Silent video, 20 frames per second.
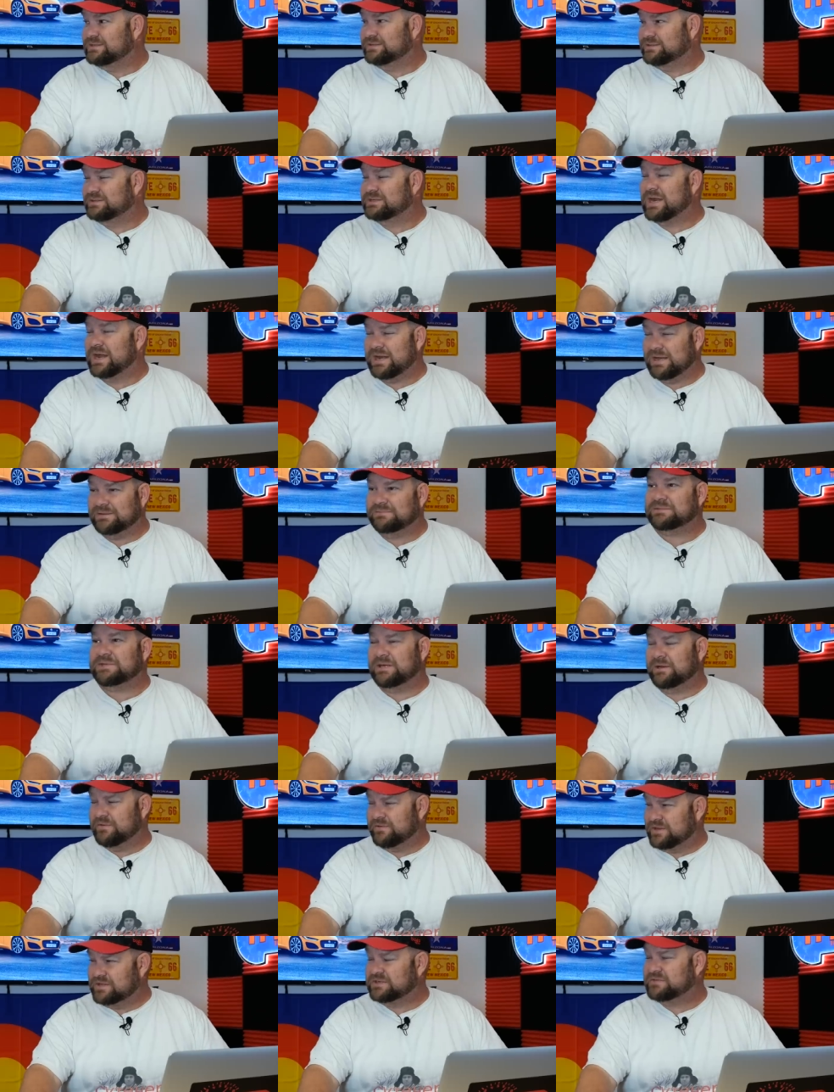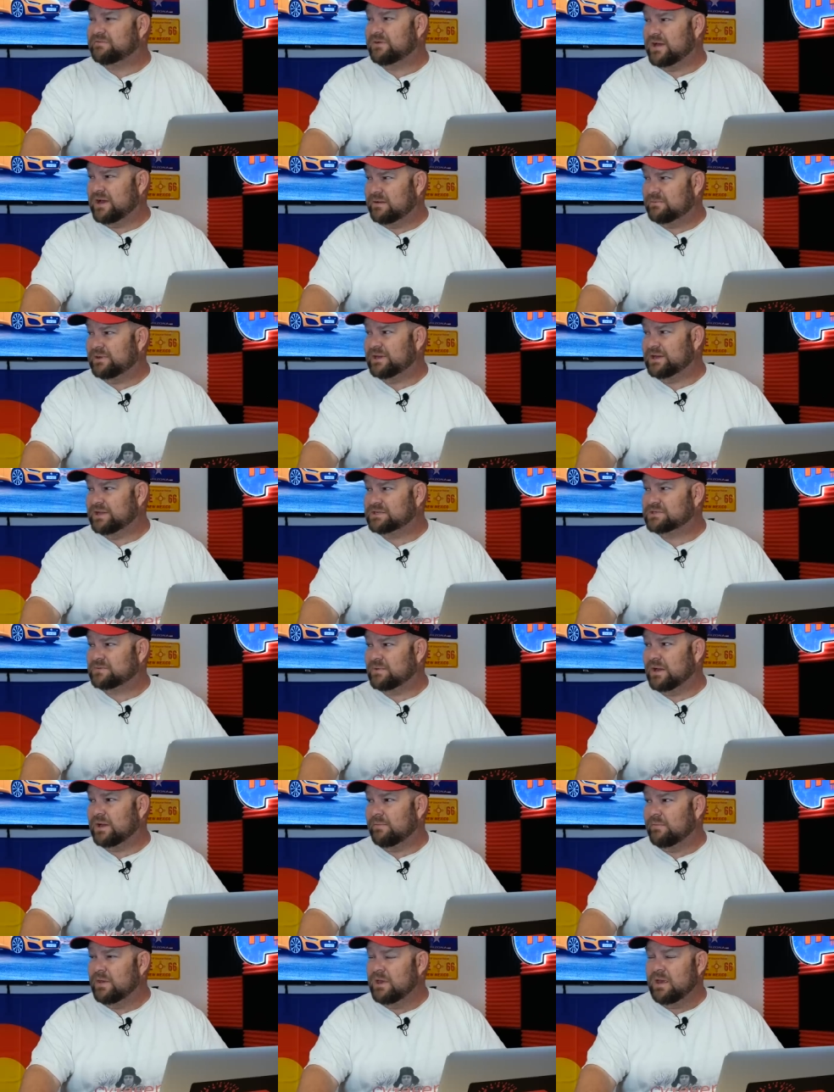it has to answer to the Ford family,
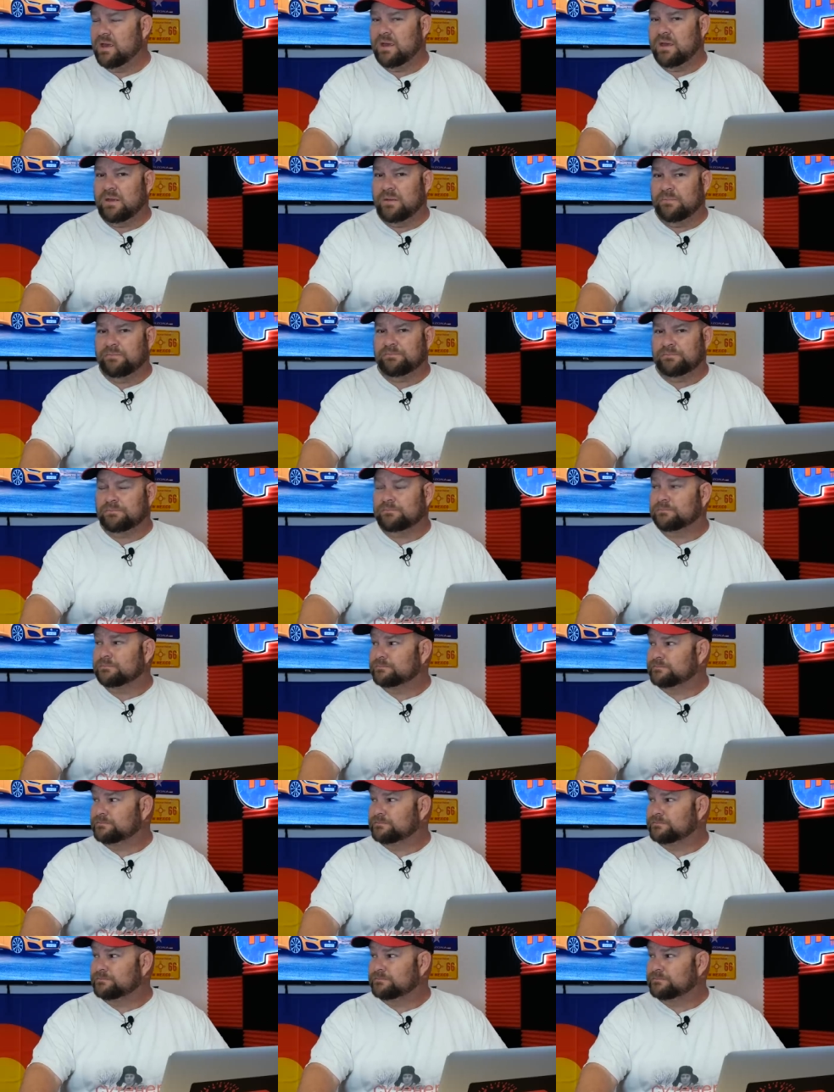family. Well. right? And so you